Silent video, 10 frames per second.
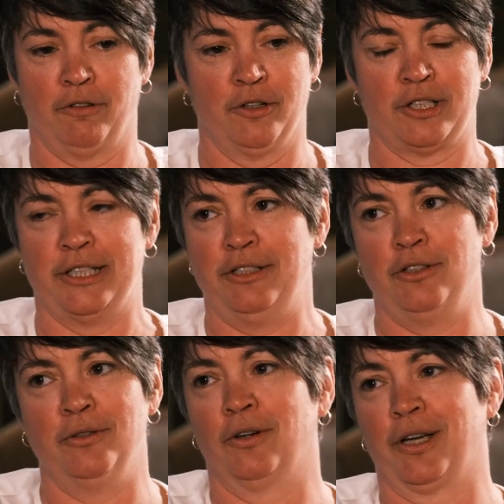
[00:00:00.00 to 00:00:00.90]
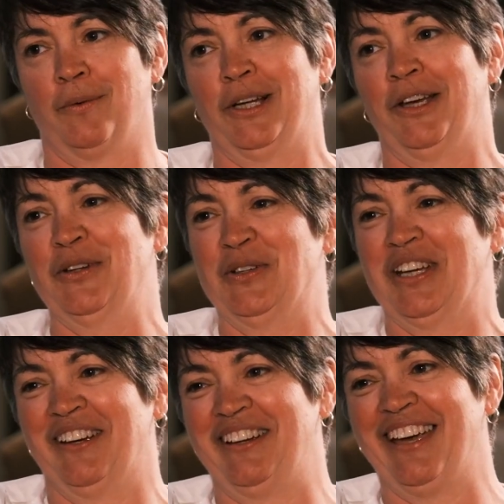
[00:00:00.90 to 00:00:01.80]
firstly, do not go alone,
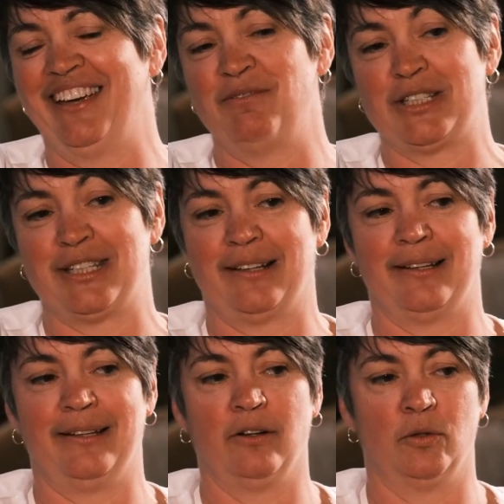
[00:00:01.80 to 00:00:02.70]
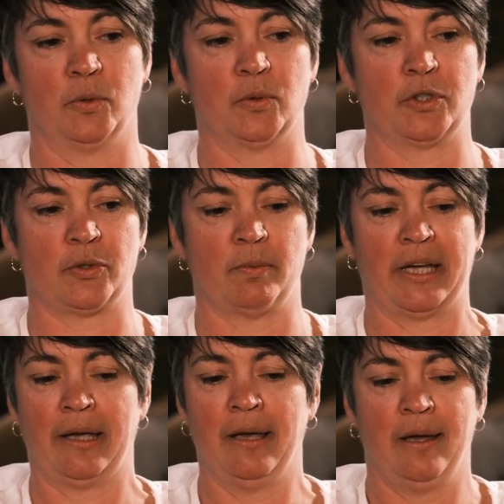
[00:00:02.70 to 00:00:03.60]
okay, particularly cold water
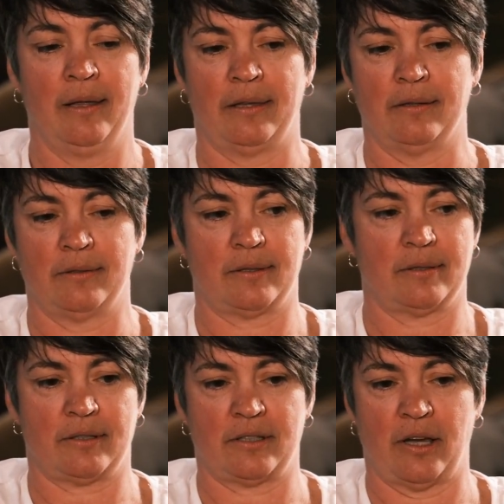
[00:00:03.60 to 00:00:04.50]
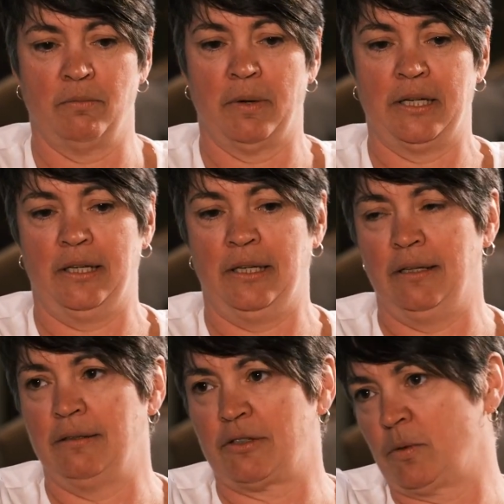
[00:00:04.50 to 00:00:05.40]
swimming. There's so
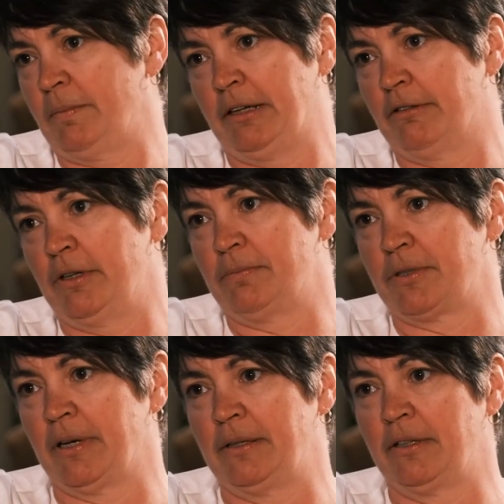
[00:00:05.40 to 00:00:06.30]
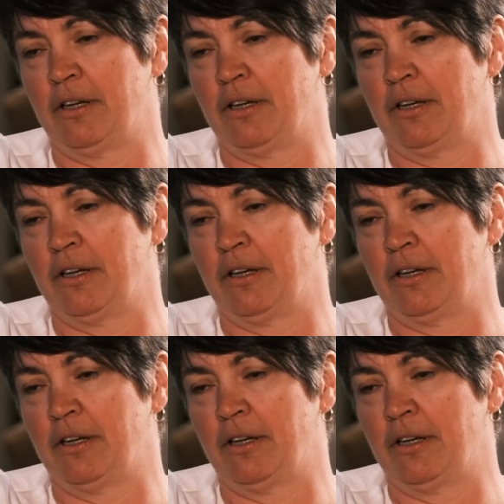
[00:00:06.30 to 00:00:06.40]
many swimming groups around the